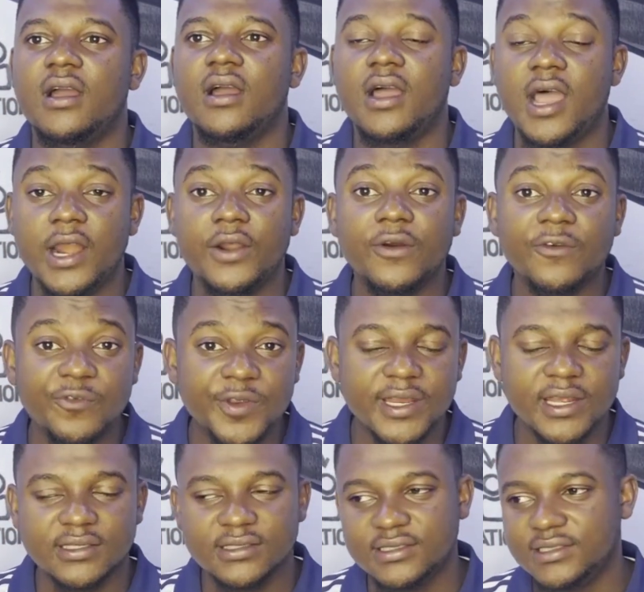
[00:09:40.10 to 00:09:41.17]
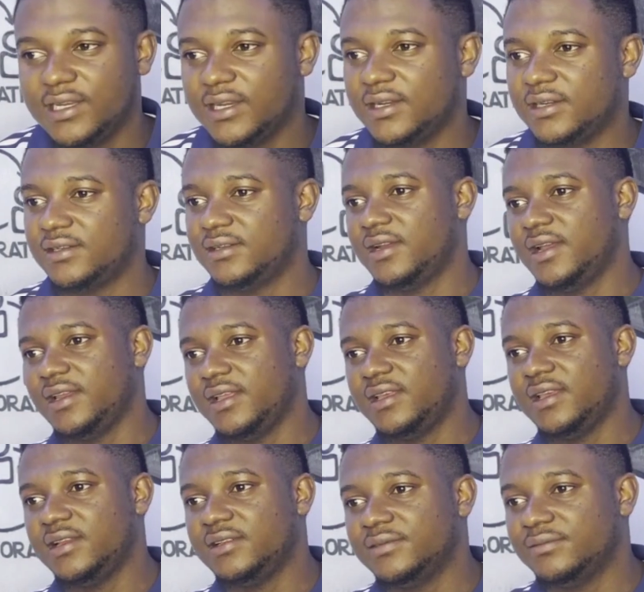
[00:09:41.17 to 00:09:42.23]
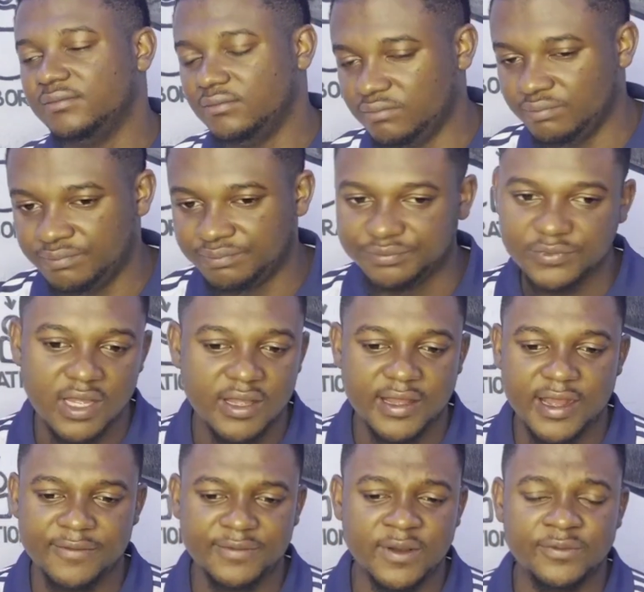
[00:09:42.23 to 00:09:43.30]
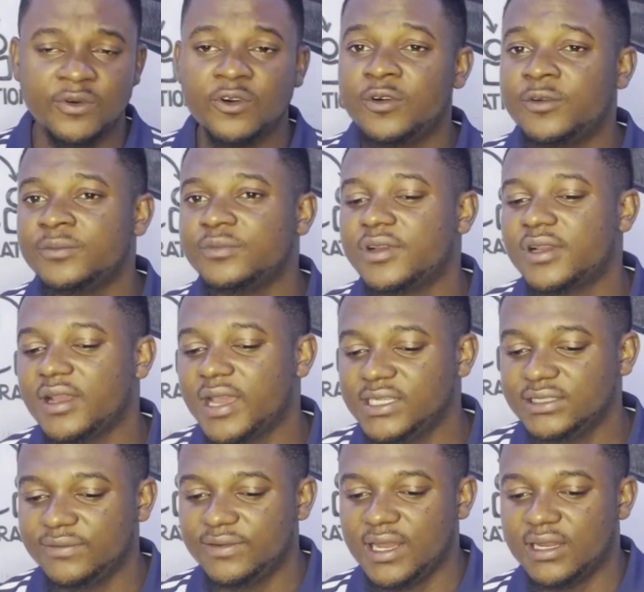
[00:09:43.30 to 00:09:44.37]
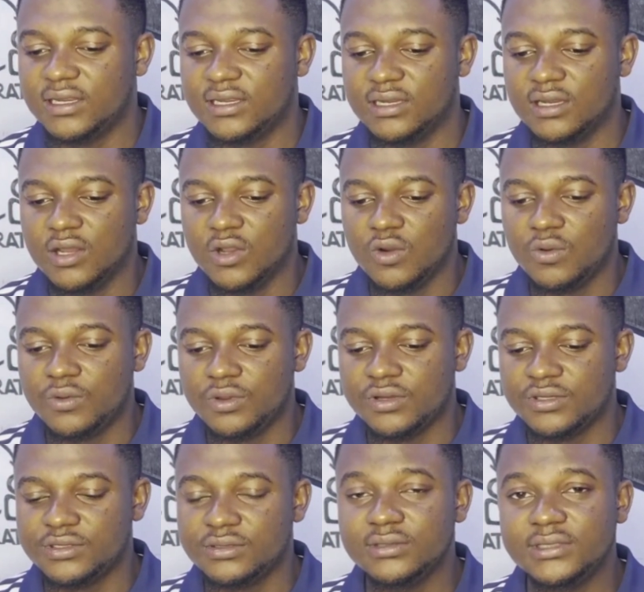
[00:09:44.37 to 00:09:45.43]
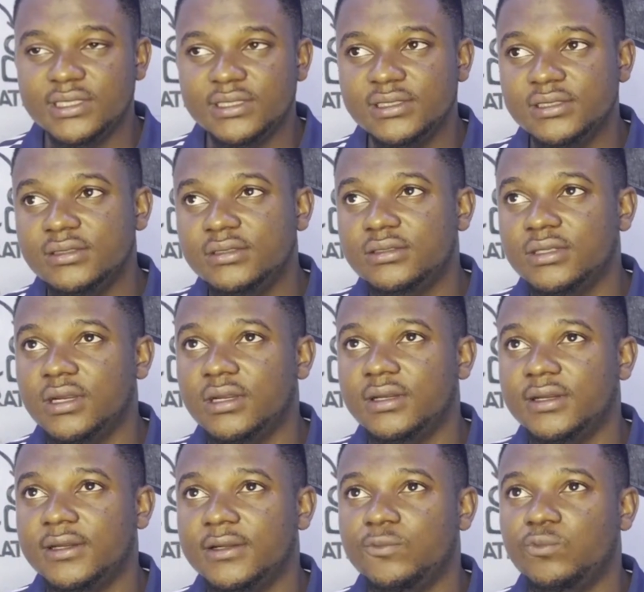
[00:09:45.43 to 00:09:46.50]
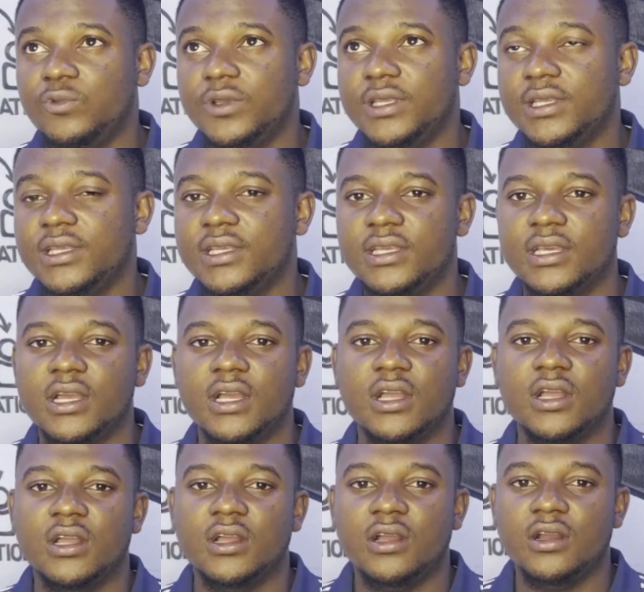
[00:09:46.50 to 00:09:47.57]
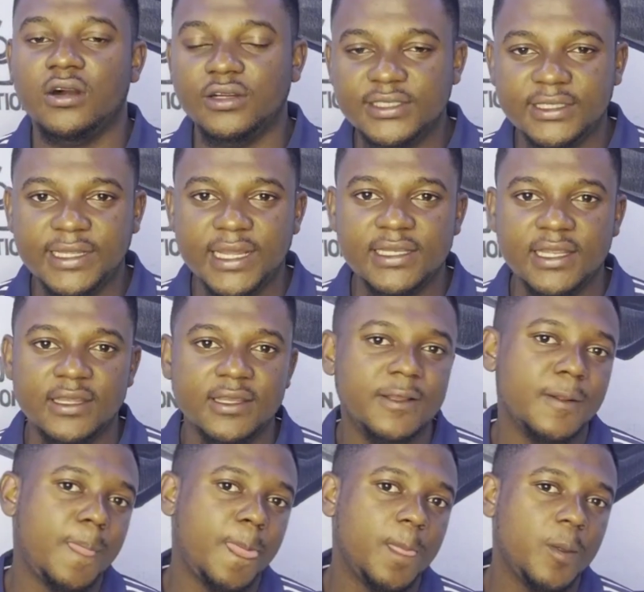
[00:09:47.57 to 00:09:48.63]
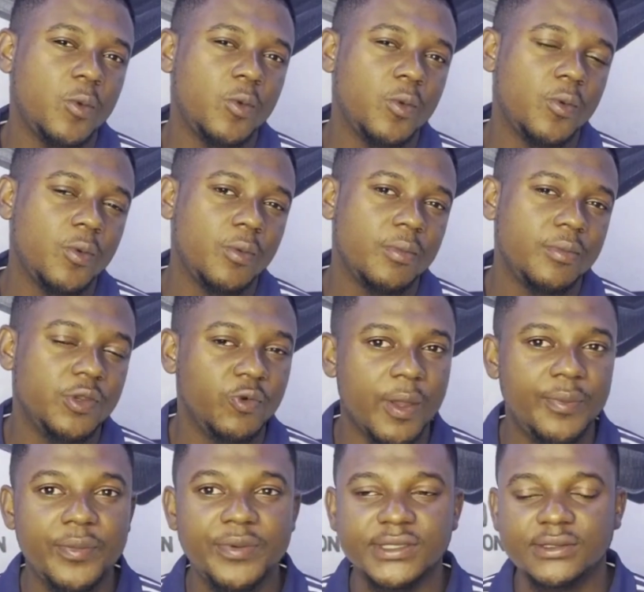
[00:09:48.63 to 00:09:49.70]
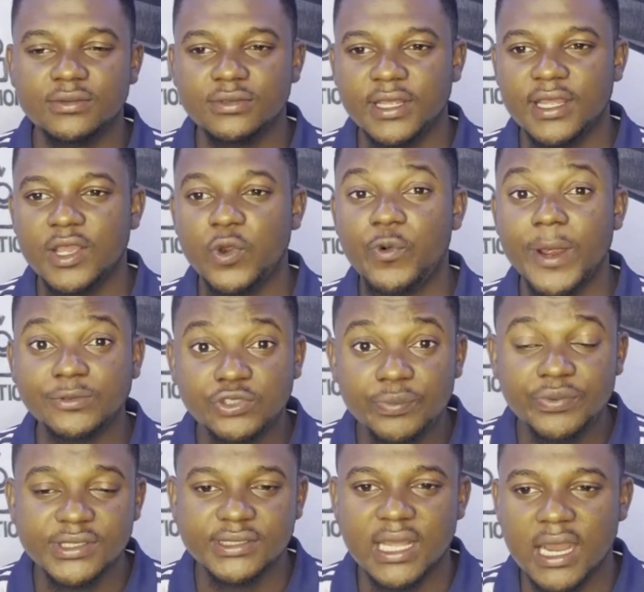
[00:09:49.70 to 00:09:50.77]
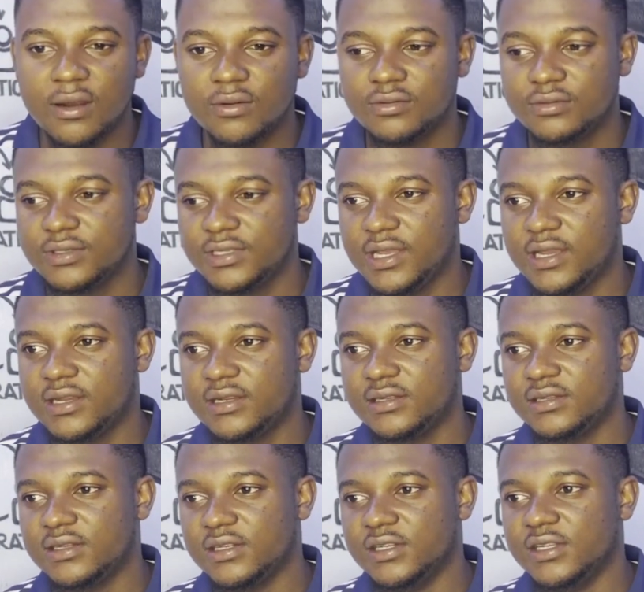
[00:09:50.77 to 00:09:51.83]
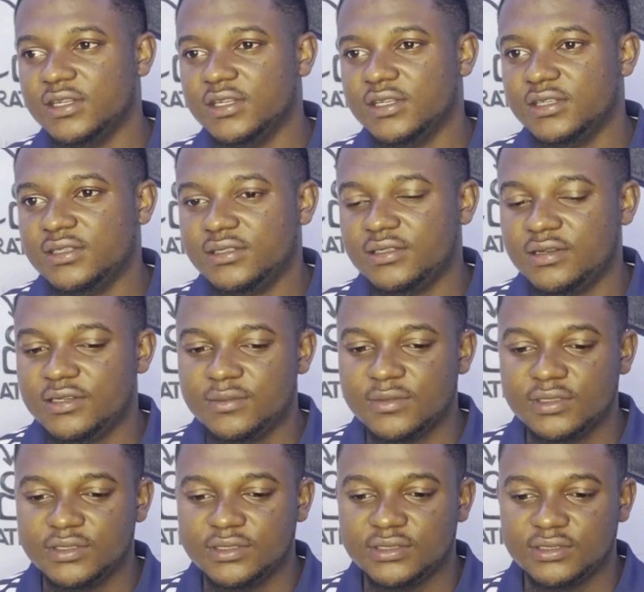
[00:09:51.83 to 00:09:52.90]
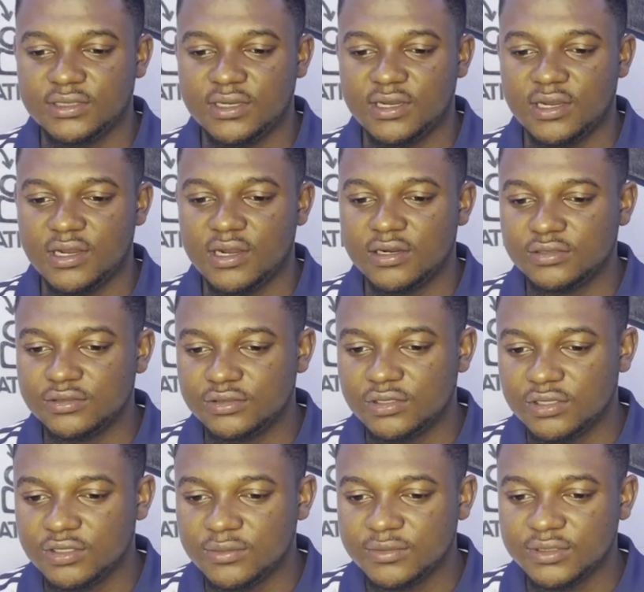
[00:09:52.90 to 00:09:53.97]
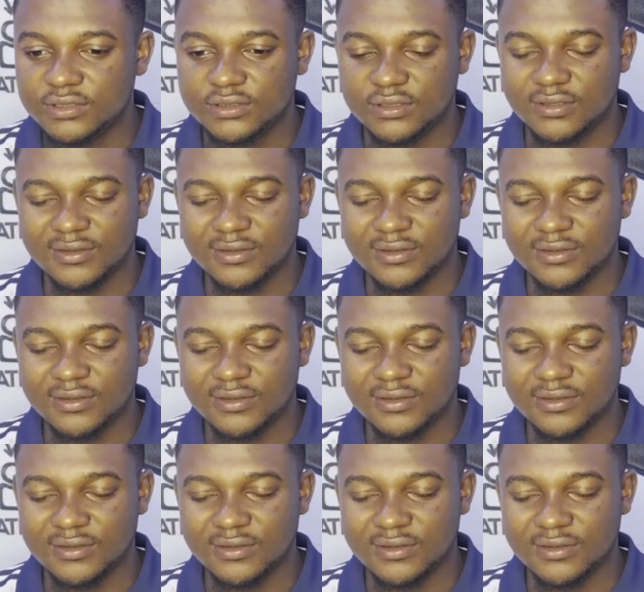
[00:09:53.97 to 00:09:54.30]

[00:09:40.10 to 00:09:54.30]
array of winners. Yeah. And again, after from catch the flag, we also did we audited the web privilege DAO. Yeah, the autonomous